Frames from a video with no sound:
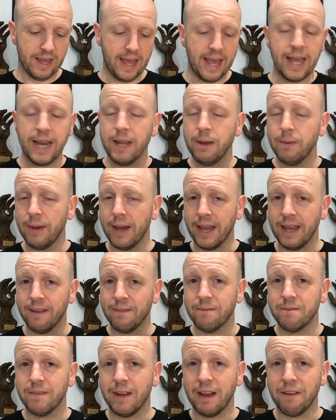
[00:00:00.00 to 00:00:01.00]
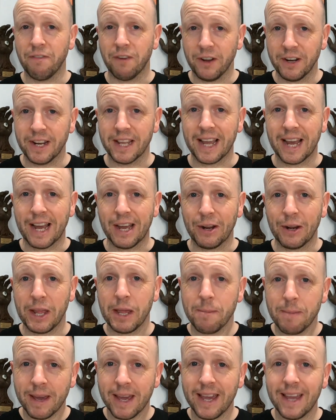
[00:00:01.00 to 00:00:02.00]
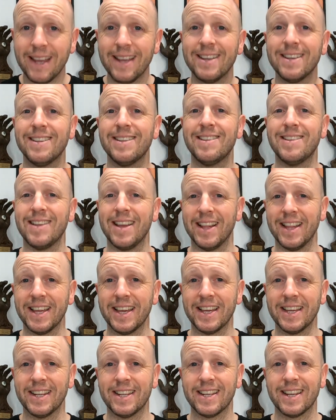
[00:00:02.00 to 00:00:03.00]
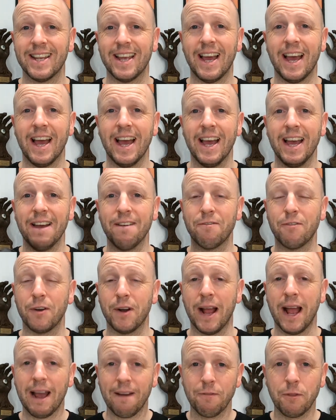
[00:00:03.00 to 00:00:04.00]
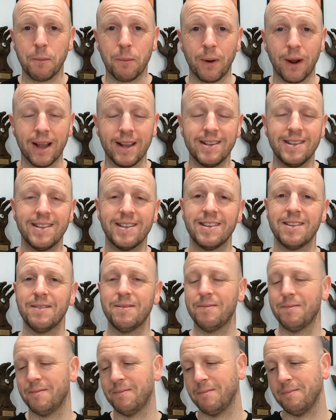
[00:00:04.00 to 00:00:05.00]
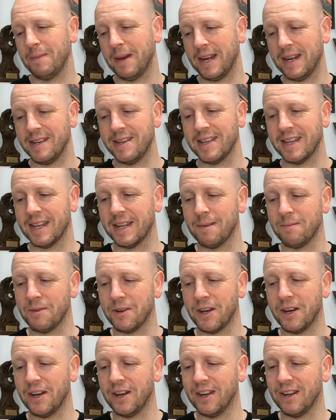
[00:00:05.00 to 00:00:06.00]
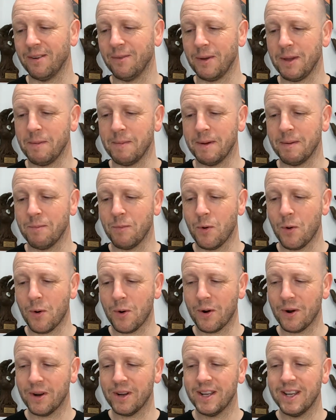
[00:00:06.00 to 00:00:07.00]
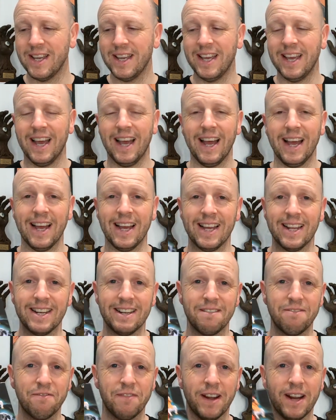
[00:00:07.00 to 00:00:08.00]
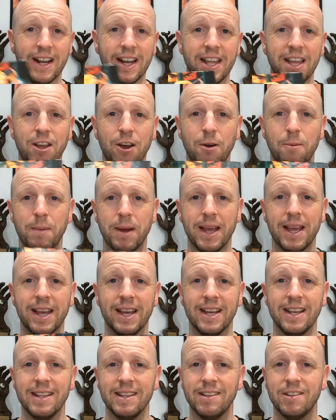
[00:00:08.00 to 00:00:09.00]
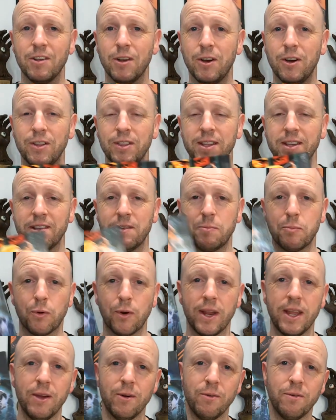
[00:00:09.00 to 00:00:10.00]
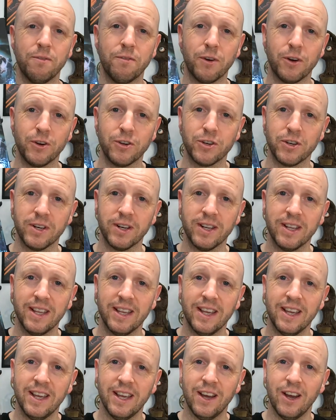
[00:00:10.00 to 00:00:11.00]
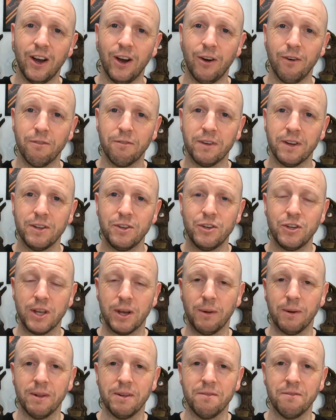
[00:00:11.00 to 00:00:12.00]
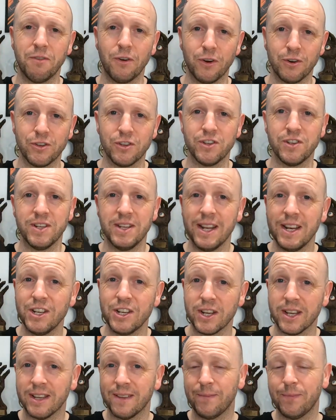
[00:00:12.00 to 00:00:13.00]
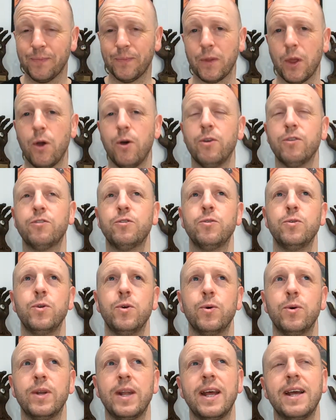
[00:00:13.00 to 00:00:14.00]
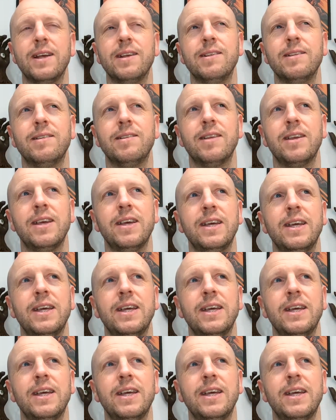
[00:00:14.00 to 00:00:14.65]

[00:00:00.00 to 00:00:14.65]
Anyway, I found a guy on eBay selling it for half the price, managed to get him down a wee bit more, and finally got my hands on this pre-owned version of Shaolin Vs Ninja, also known as